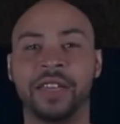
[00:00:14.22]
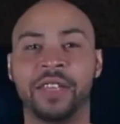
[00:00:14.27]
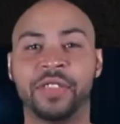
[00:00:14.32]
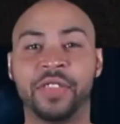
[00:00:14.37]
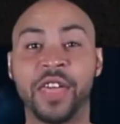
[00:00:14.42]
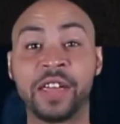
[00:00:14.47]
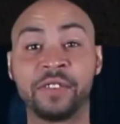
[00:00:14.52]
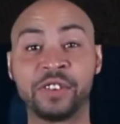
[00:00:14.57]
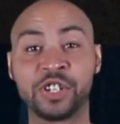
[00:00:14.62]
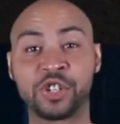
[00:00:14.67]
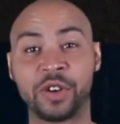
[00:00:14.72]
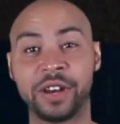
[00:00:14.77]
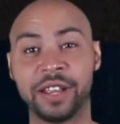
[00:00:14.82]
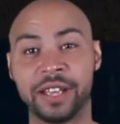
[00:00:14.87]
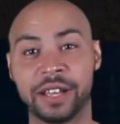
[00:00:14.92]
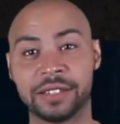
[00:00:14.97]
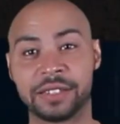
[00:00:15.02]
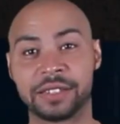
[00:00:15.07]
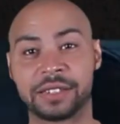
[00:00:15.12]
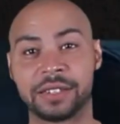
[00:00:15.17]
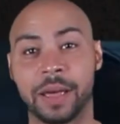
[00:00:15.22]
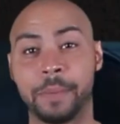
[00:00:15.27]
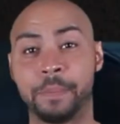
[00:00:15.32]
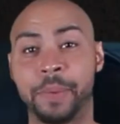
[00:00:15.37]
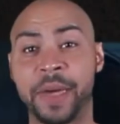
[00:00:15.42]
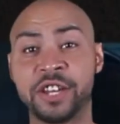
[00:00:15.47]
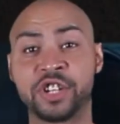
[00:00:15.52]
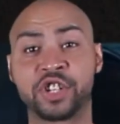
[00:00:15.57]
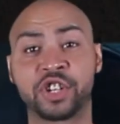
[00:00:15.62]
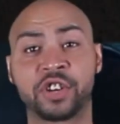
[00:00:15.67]
Thank you for joining us. I'm
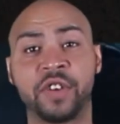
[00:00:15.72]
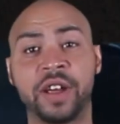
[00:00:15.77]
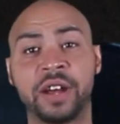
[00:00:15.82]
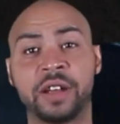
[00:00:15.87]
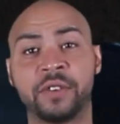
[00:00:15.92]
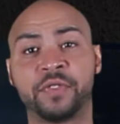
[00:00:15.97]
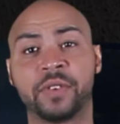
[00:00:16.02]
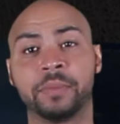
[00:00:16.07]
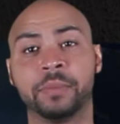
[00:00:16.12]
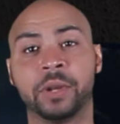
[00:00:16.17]
Pedro Urena from